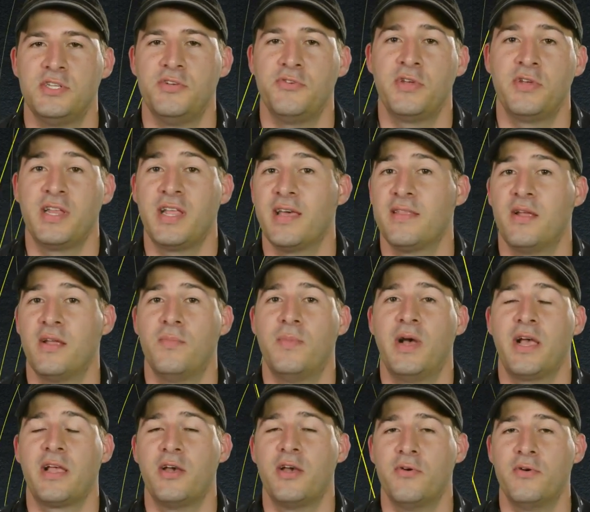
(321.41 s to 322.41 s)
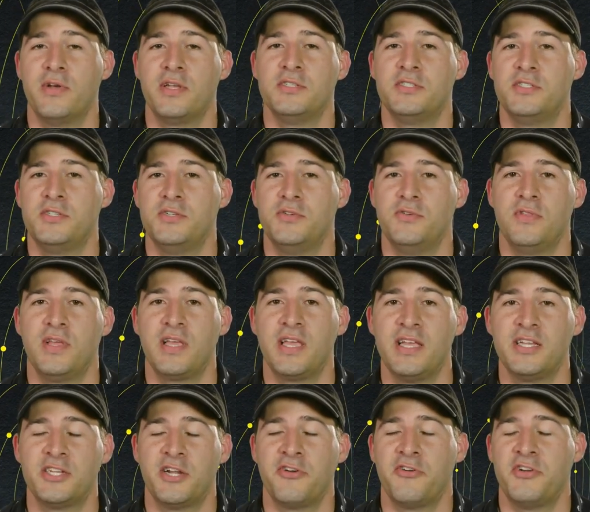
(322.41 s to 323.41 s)
You can get there by going to
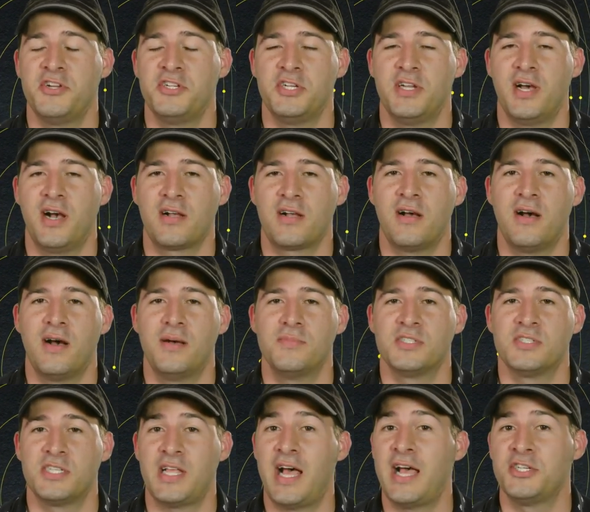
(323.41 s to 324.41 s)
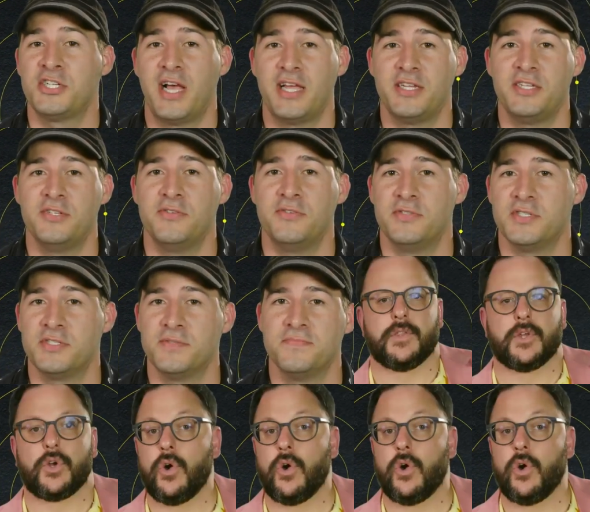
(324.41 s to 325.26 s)
thegeekgeneration.com slash iTunes.